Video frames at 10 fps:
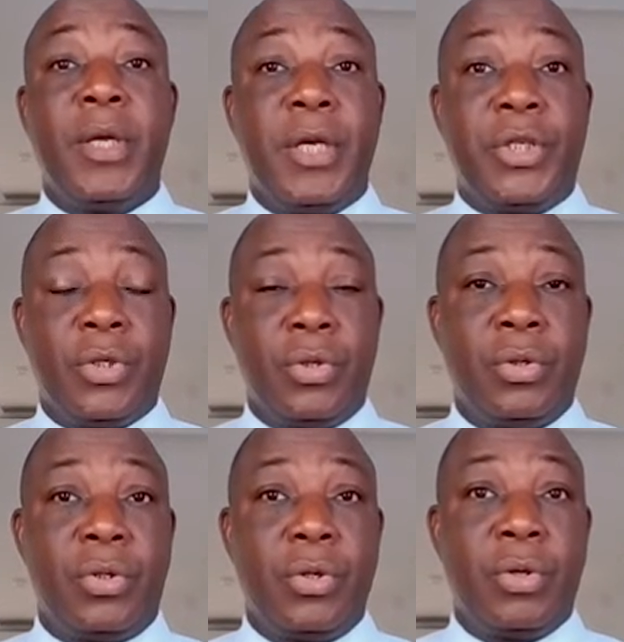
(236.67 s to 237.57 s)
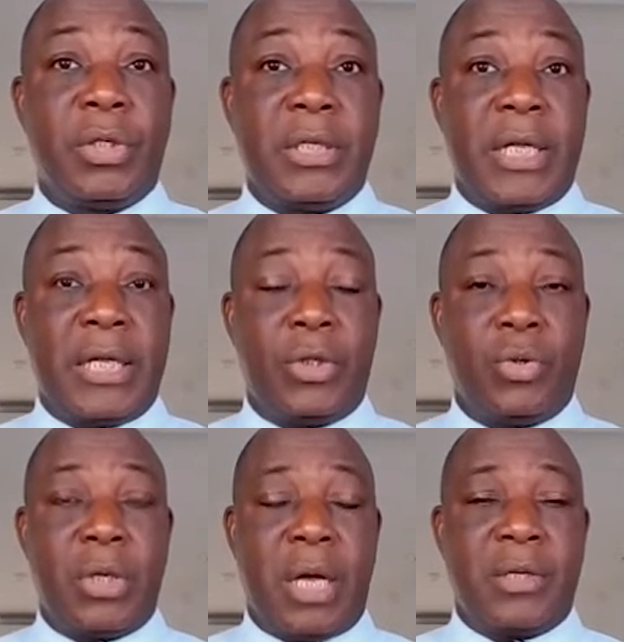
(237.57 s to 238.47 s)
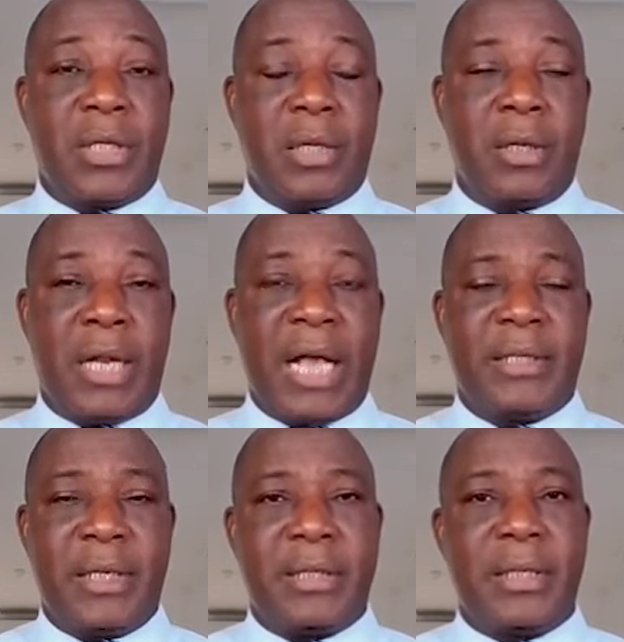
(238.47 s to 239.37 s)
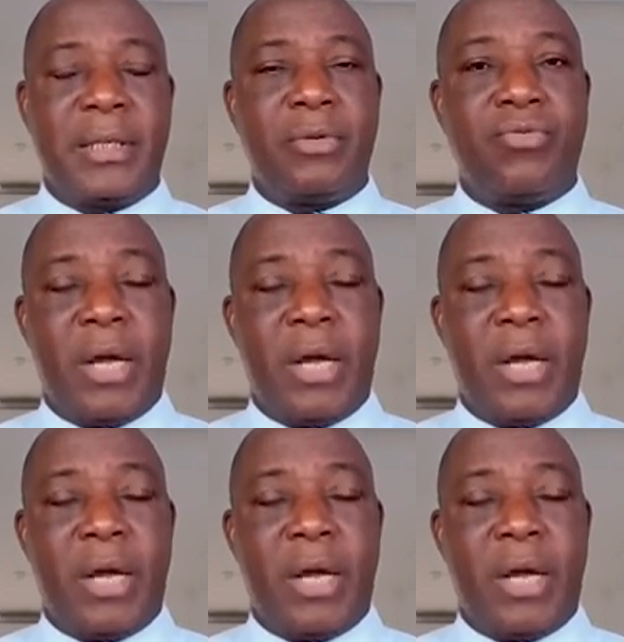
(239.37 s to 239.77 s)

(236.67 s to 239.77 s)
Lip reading: issued notice that it will now start licensing and